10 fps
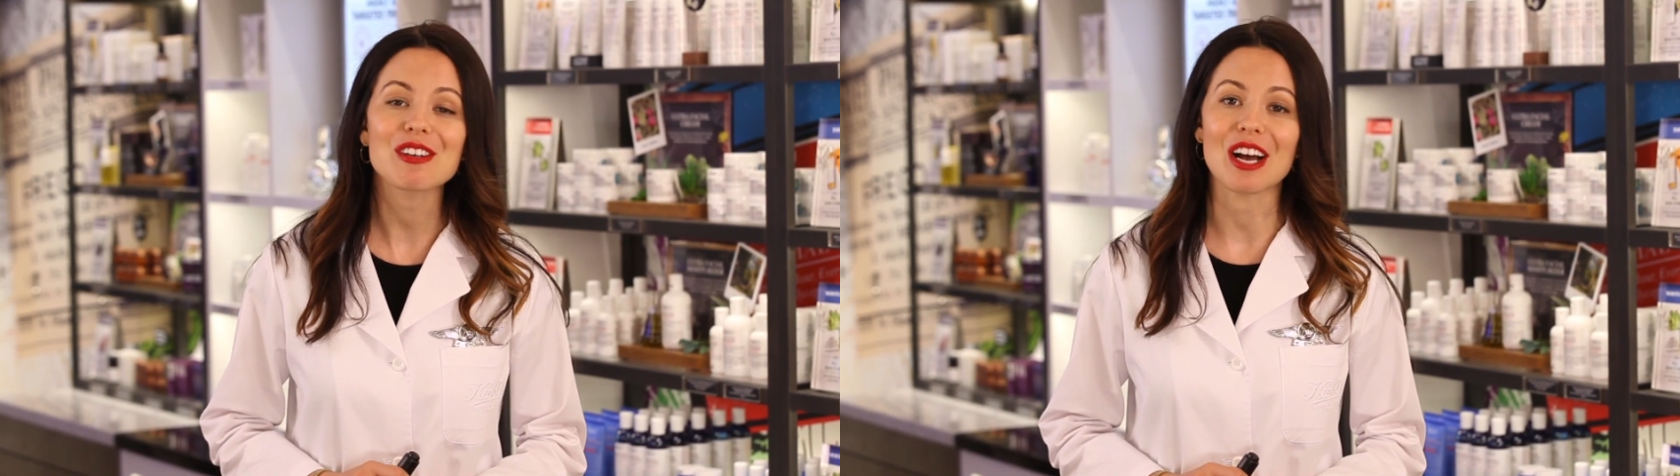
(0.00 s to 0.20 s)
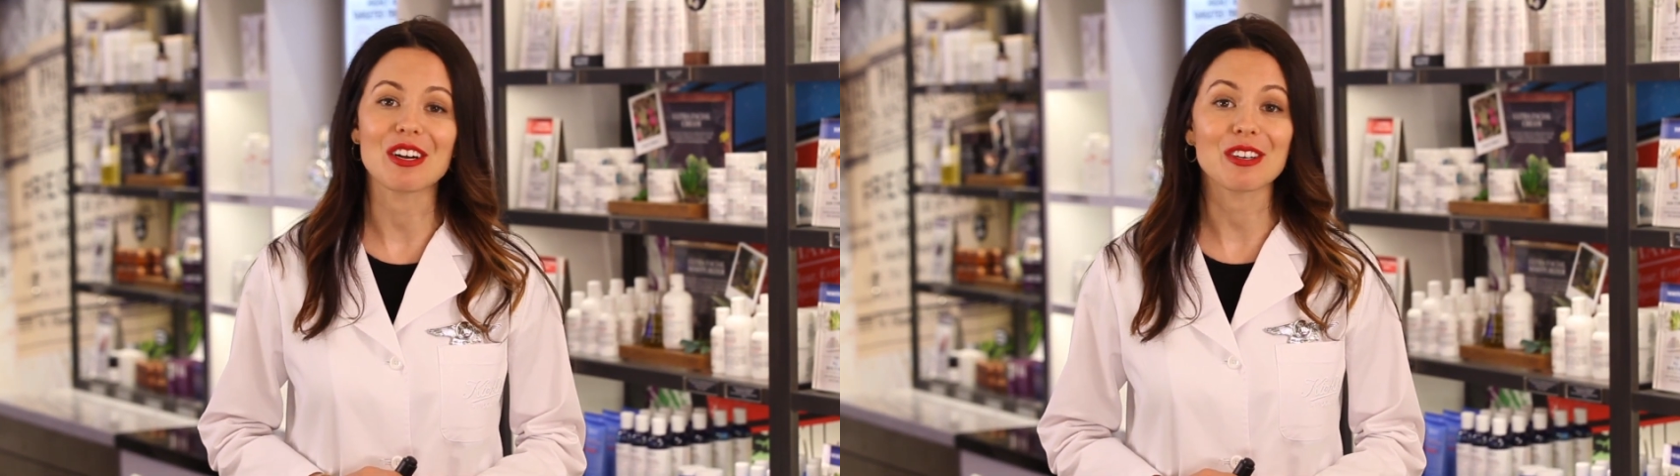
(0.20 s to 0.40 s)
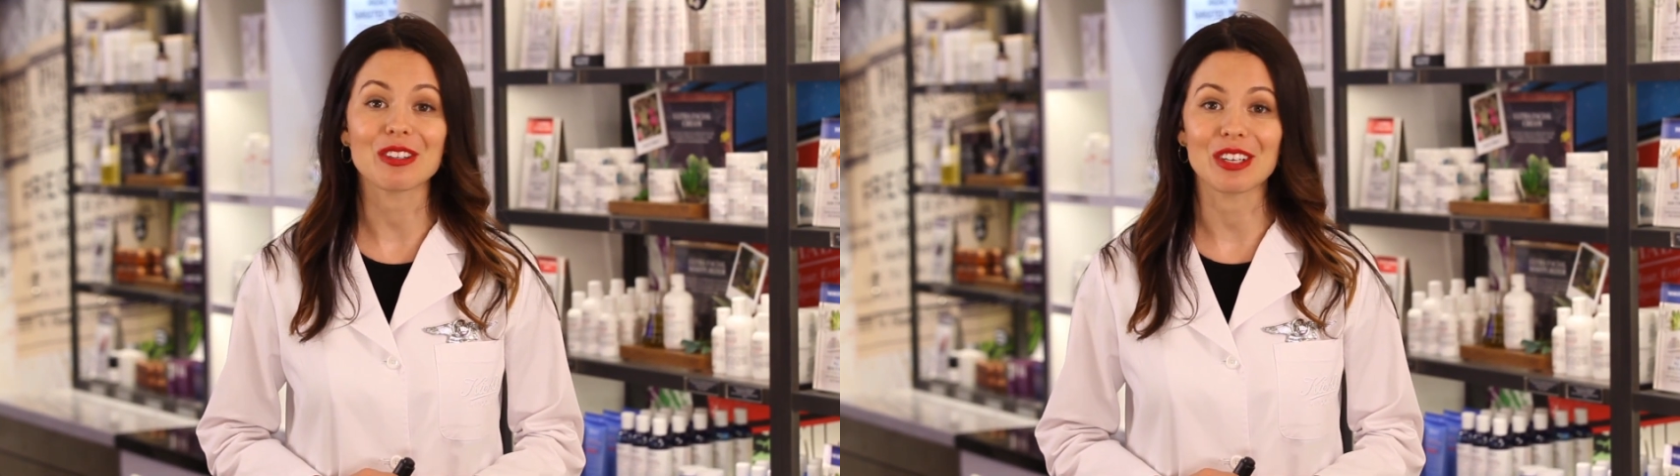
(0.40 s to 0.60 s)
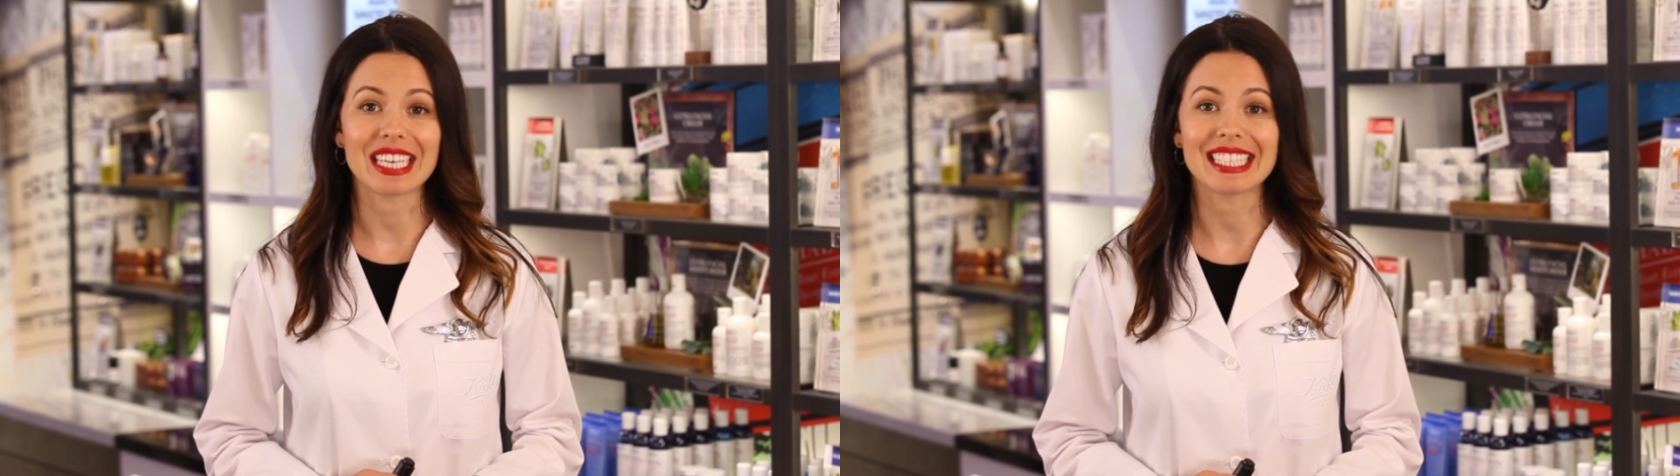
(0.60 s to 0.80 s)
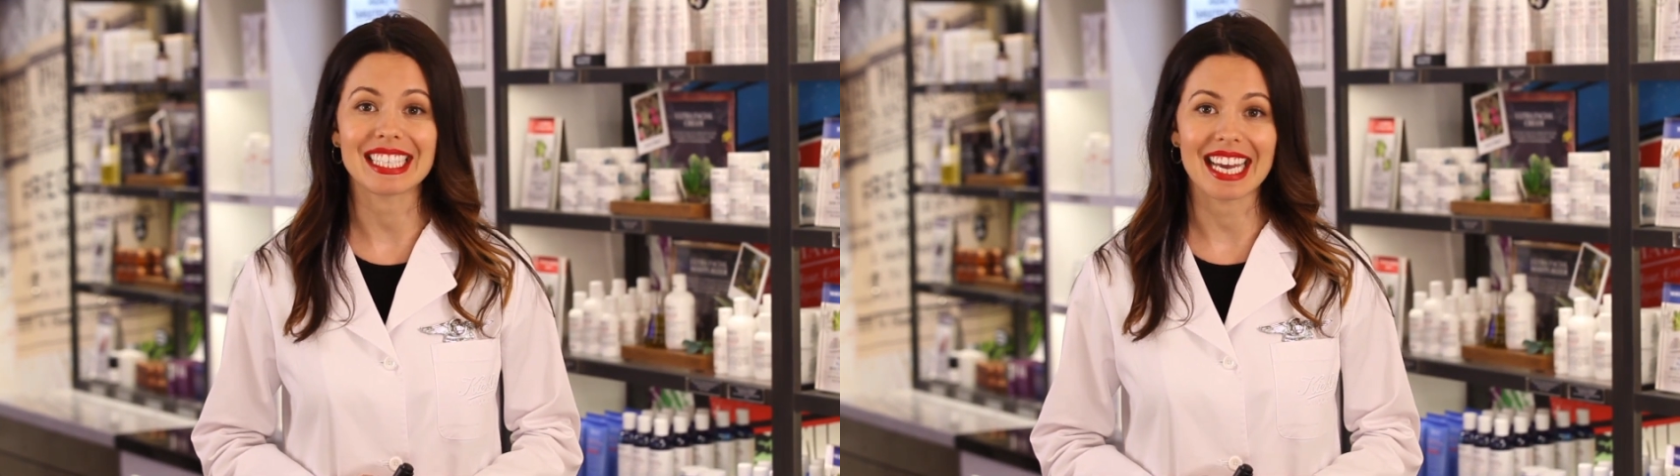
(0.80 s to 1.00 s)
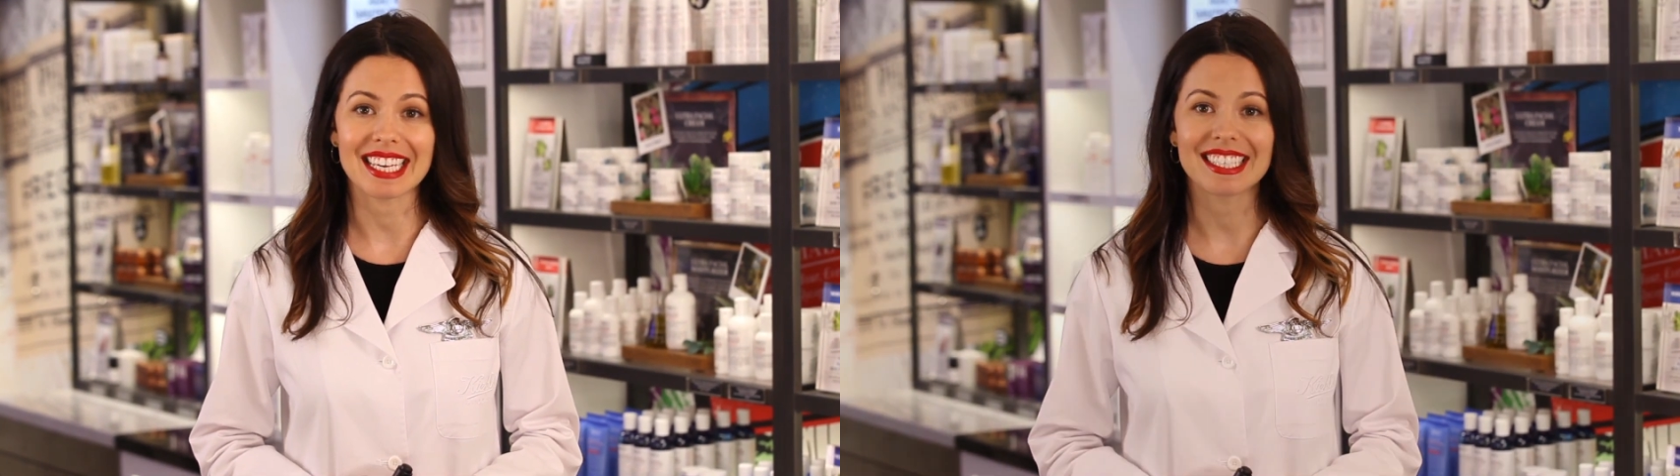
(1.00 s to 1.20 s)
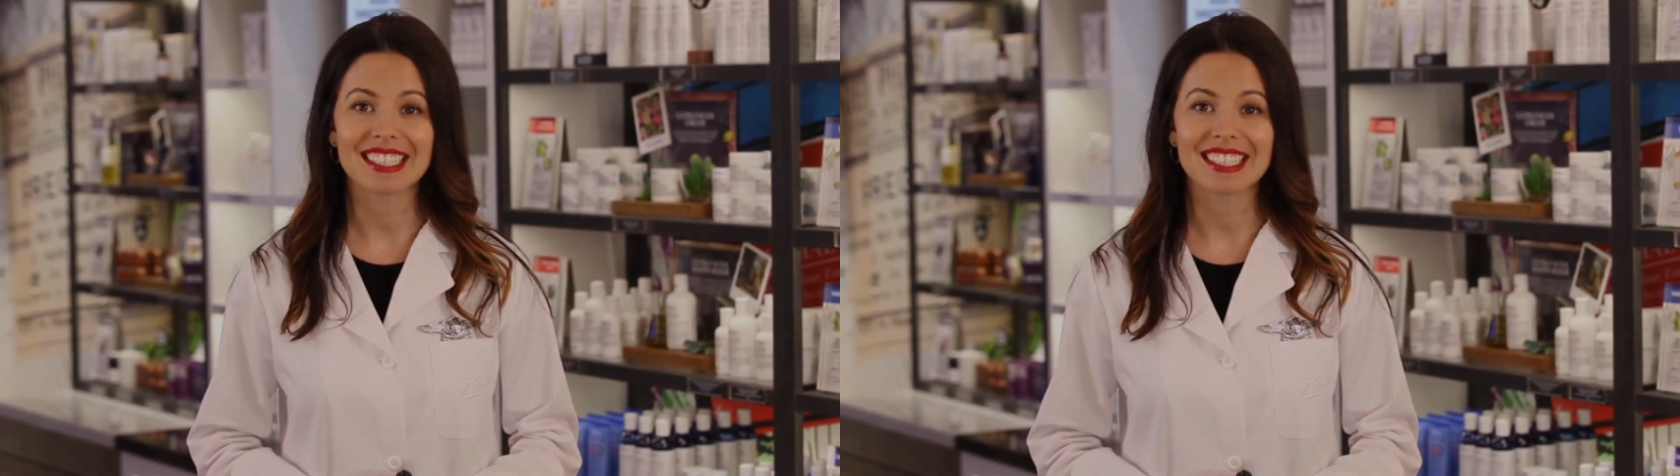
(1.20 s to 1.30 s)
younger looking skin.